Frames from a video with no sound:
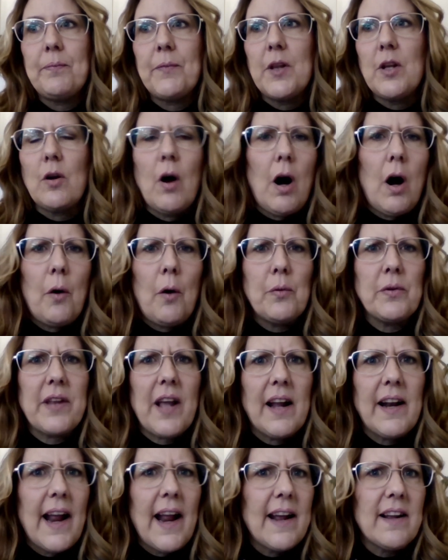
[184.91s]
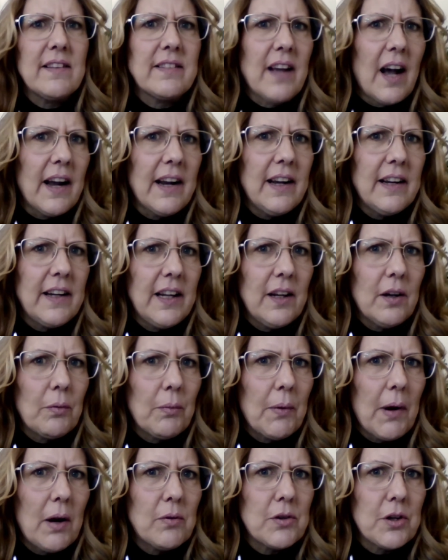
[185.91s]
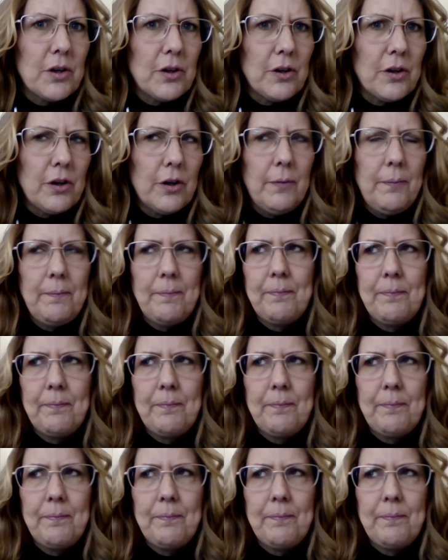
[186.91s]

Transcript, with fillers: you know, I always had anxiety around her.